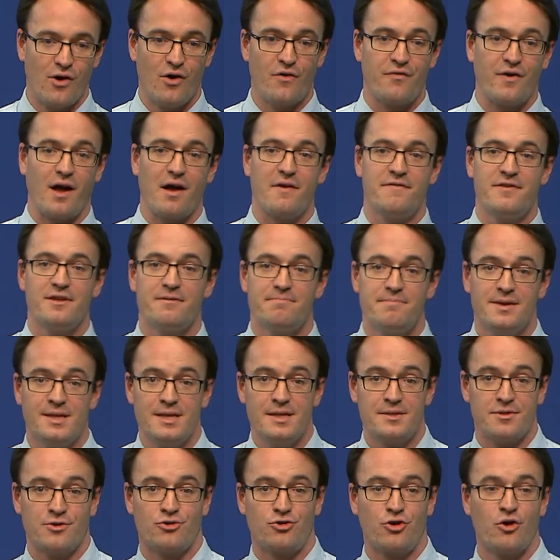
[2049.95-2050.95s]
of having
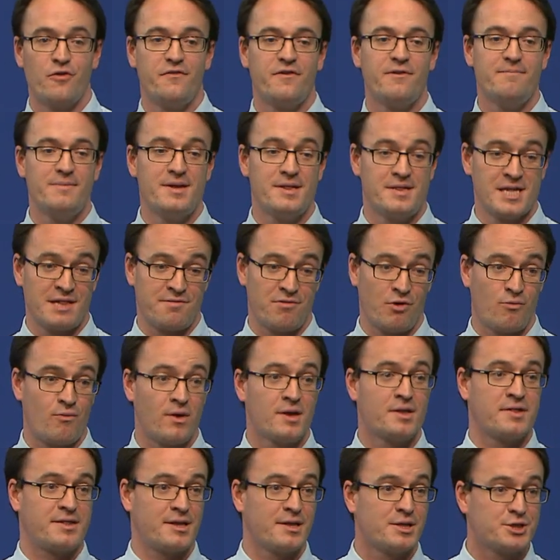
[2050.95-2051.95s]
been in the coffee business for
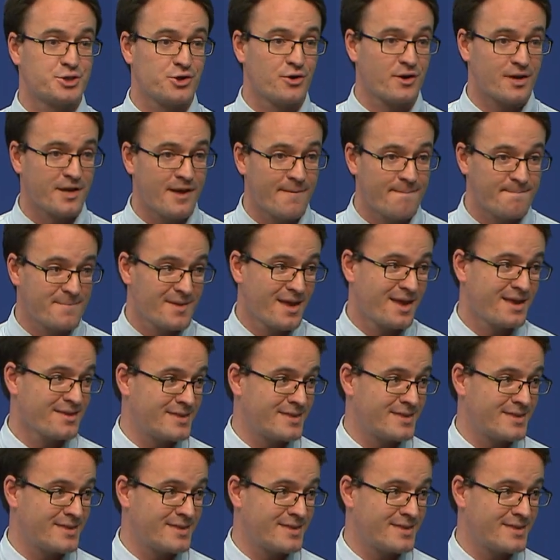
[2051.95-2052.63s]
one century